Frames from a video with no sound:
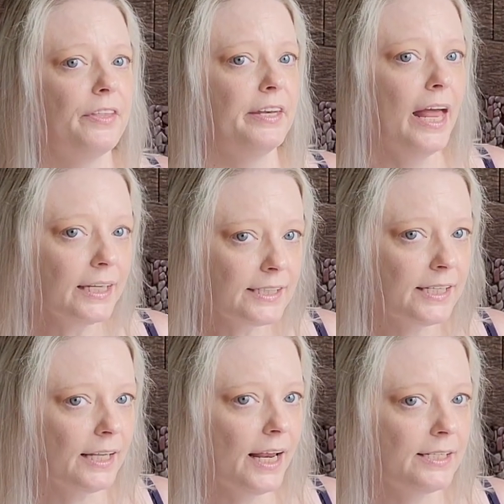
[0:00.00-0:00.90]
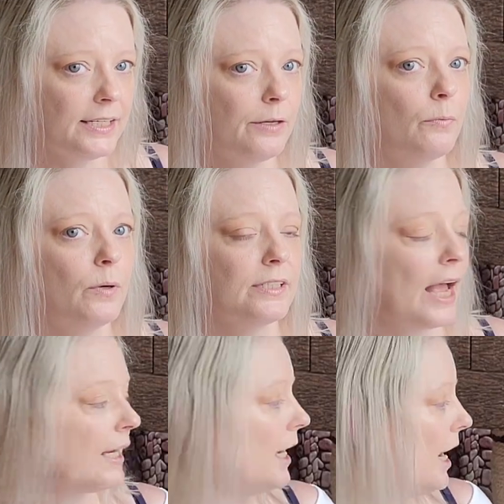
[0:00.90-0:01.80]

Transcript: the next thing that I did was I